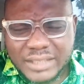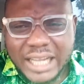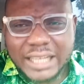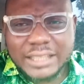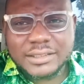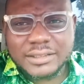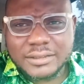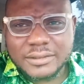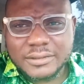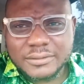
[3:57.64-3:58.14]

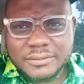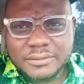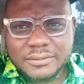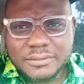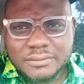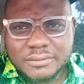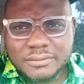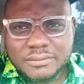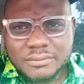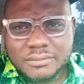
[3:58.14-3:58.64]
that,
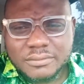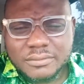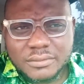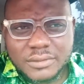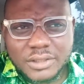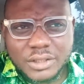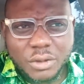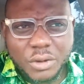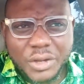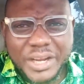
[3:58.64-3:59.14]

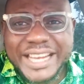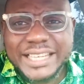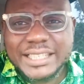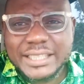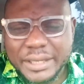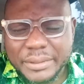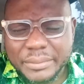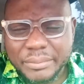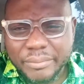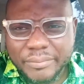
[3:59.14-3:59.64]
you know,
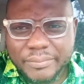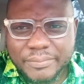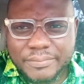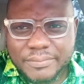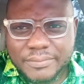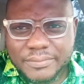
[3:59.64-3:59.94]
hit him